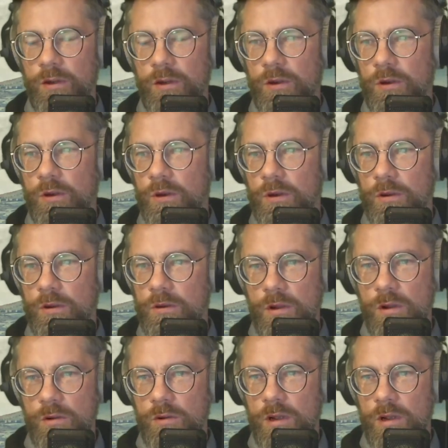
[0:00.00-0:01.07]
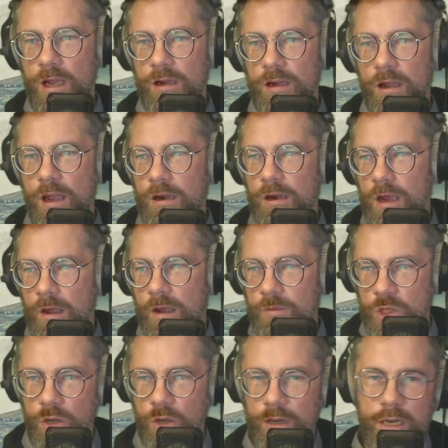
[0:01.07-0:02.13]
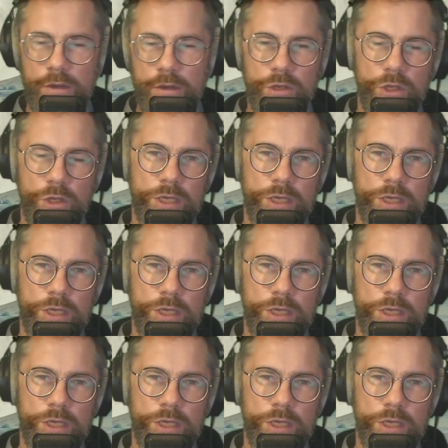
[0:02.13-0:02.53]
Oh, no, and I'm certainly not